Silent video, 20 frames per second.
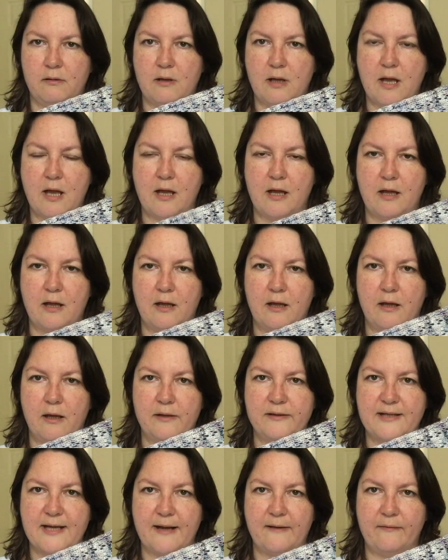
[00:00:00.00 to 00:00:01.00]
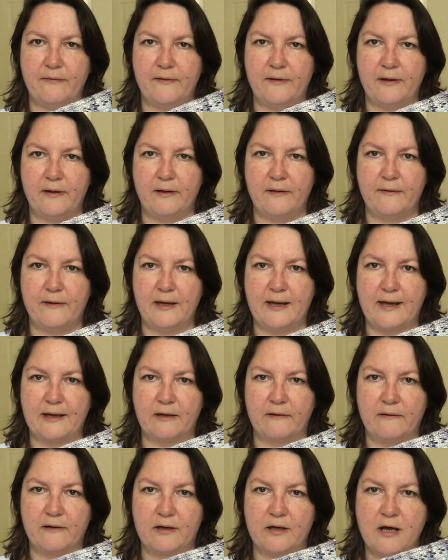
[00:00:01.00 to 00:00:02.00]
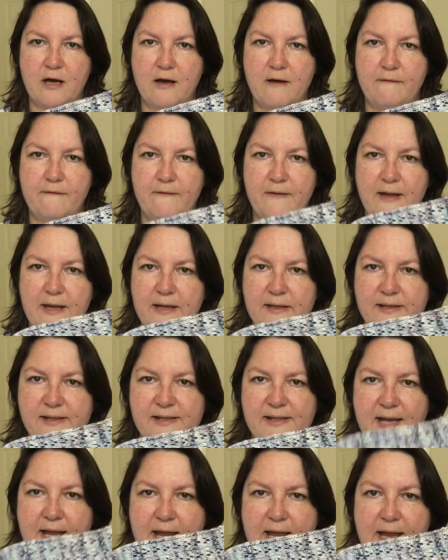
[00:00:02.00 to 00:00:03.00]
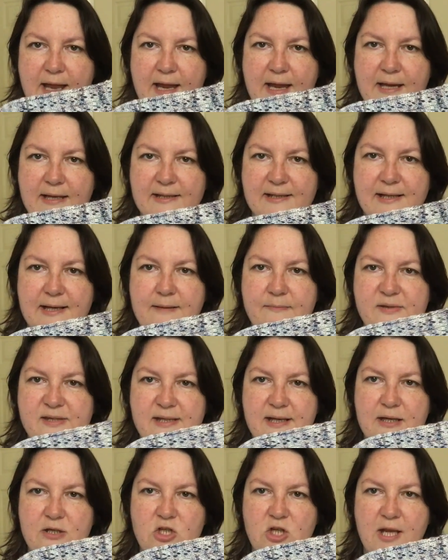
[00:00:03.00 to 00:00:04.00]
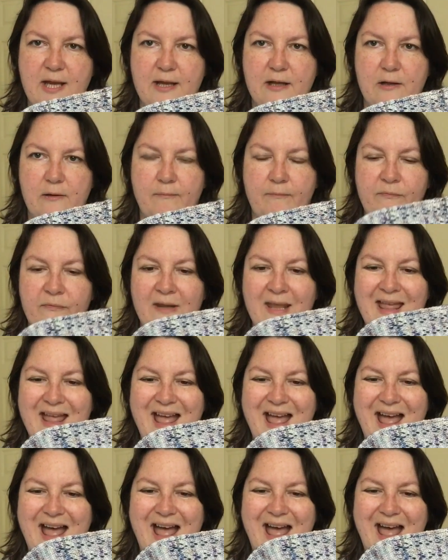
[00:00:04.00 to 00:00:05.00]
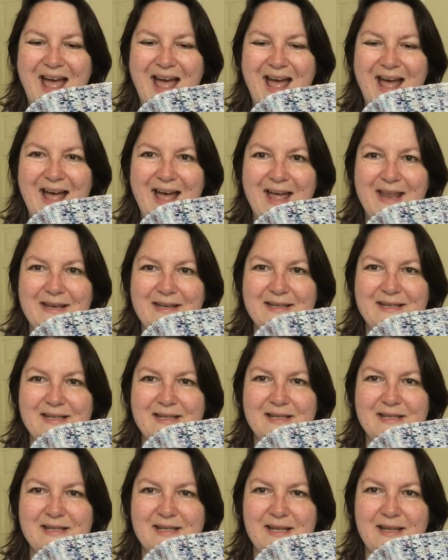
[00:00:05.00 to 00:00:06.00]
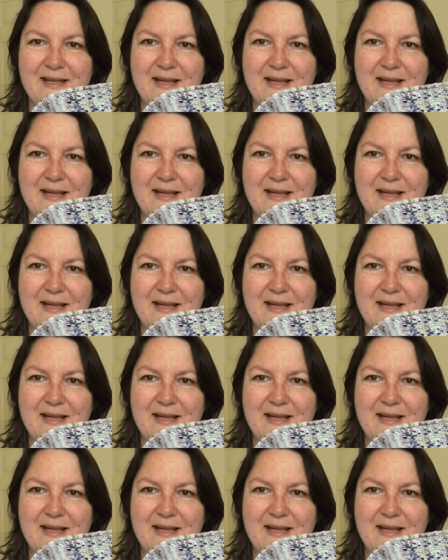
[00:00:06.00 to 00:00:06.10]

the leg and the calf. It's a slip stitch heel, and